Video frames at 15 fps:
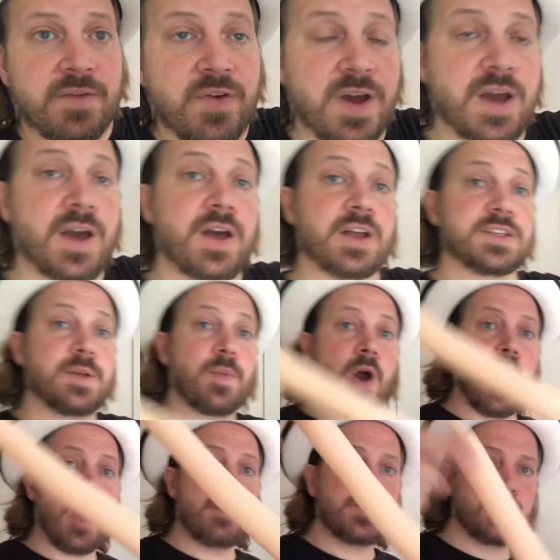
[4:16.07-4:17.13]
her some
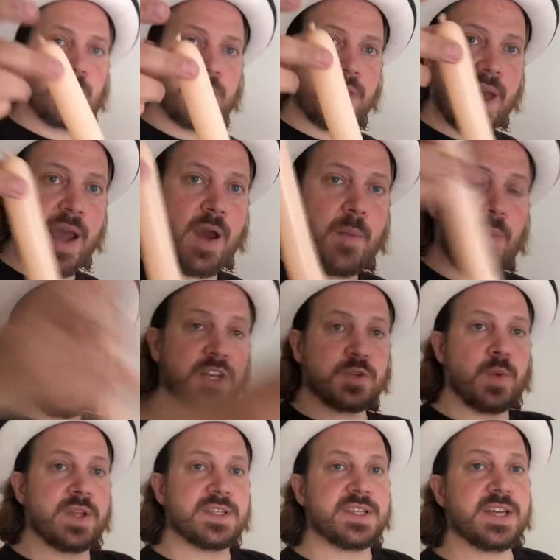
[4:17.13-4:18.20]
arms with our blush
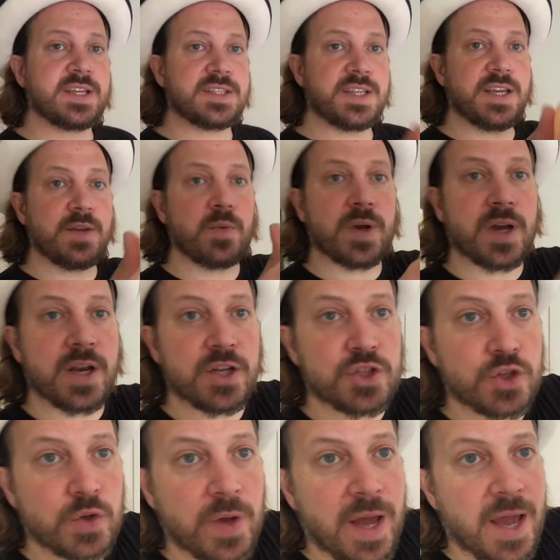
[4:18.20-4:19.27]
160. We're going to
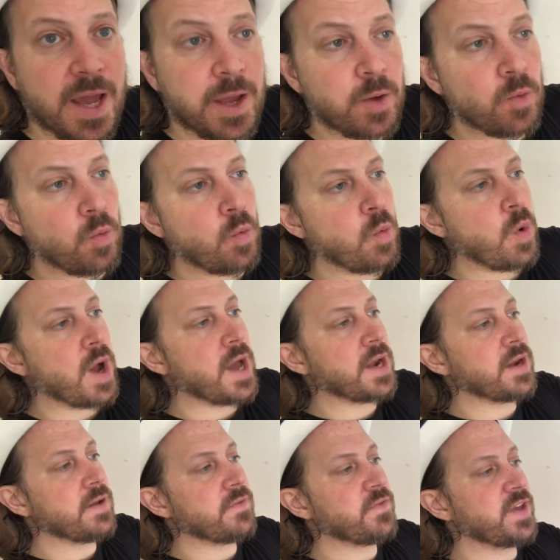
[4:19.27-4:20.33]
do a
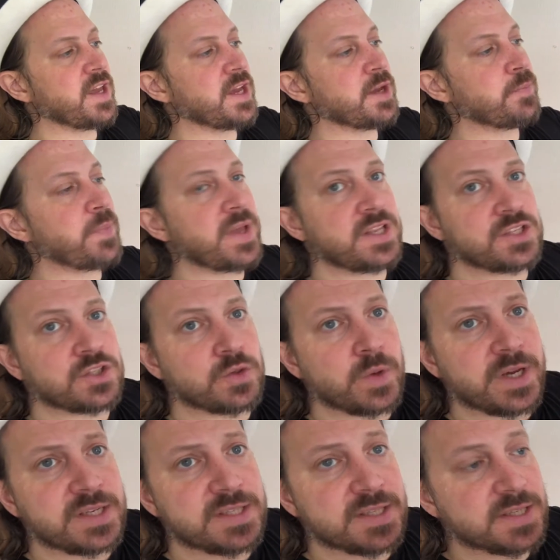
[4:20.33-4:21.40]
1-finger pinch
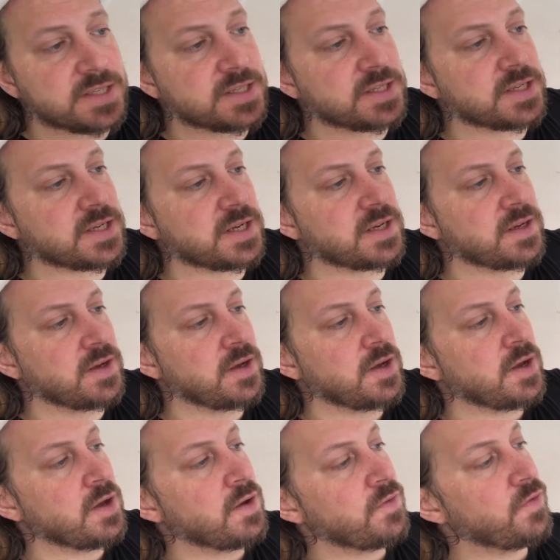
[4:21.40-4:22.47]
twist,
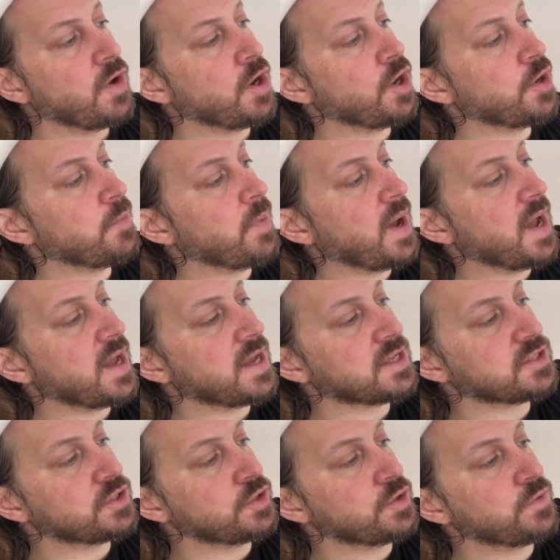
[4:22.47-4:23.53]
followed by a
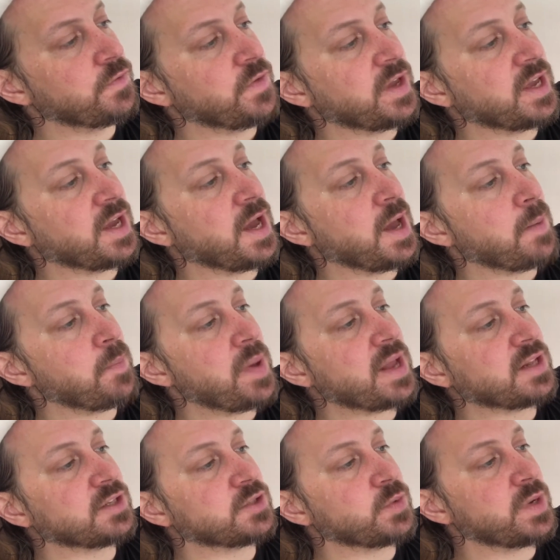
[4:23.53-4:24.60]
2-finger
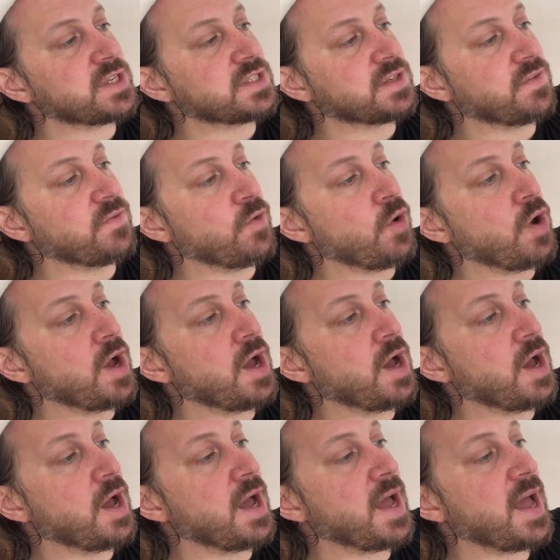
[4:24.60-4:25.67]
petal twist for
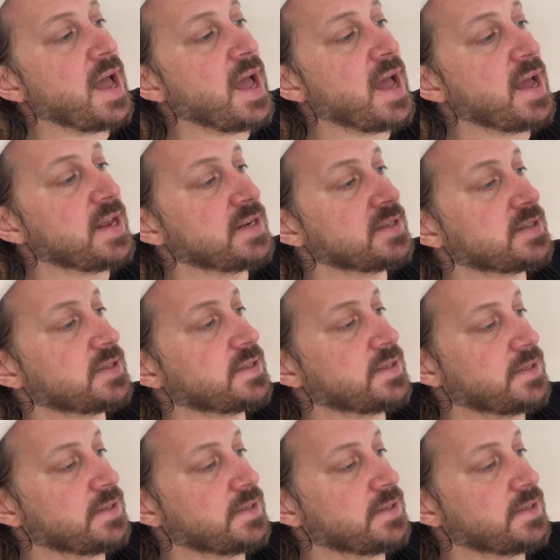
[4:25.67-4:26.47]
her hands.